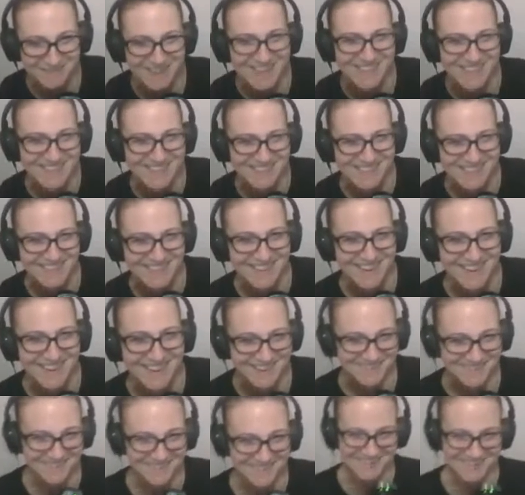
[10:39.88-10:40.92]

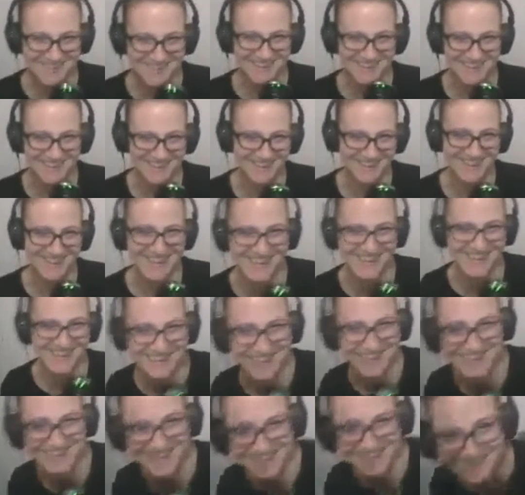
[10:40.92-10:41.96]

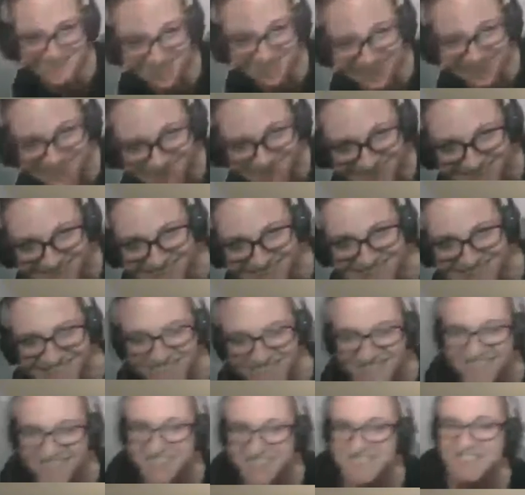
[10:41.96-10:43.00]

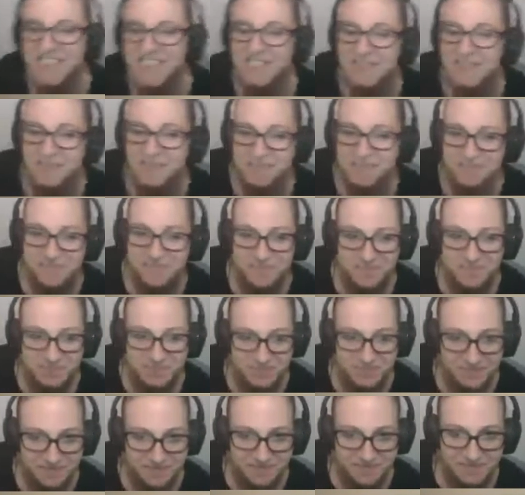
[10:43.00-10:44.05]

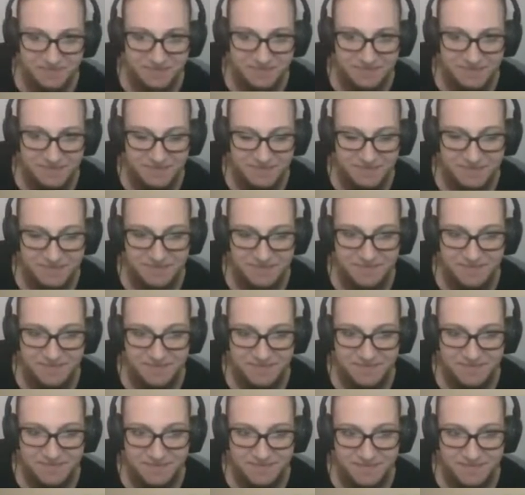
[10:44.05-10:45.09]

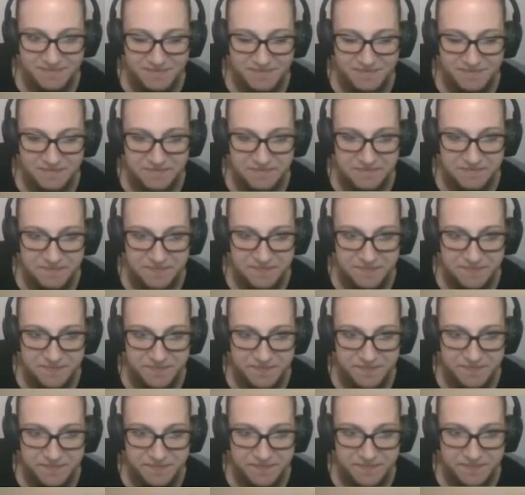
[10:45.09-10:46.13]

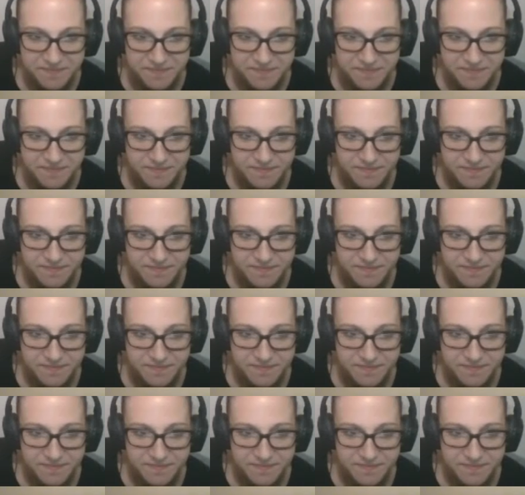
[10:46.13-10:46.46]
[no speech]